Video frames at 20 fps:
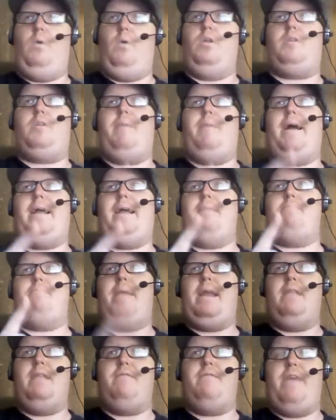We'll look back at
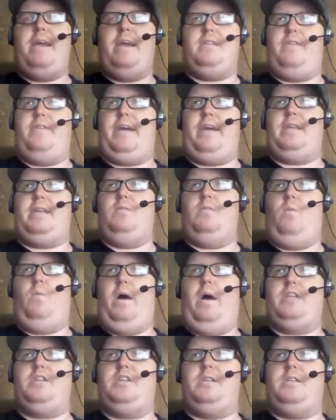Main Event if I get to
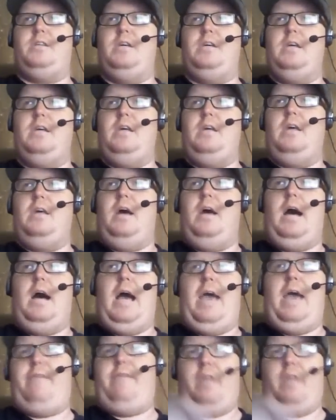watch it. I
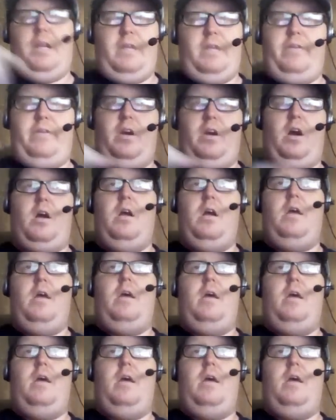have it on DVR.